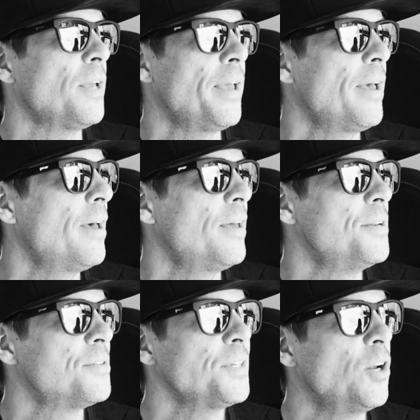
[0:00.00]

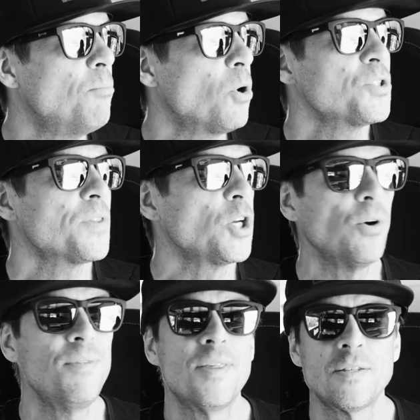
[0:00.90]
And, you know, most of the
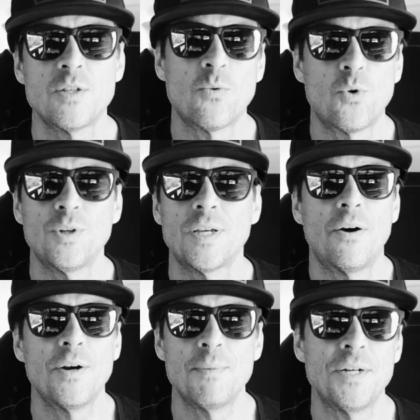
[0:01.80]
good things in the world had
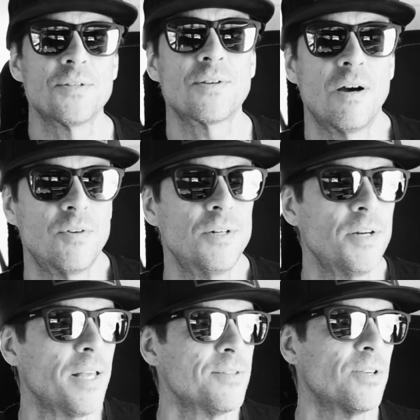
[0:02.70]
already been
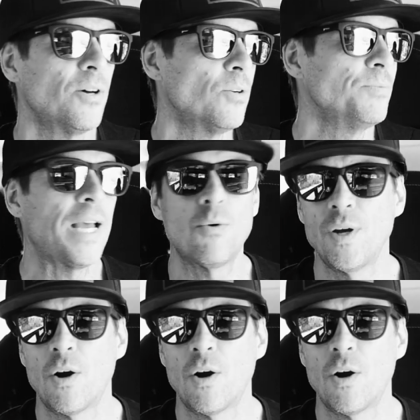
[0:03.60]
discovered. And so now we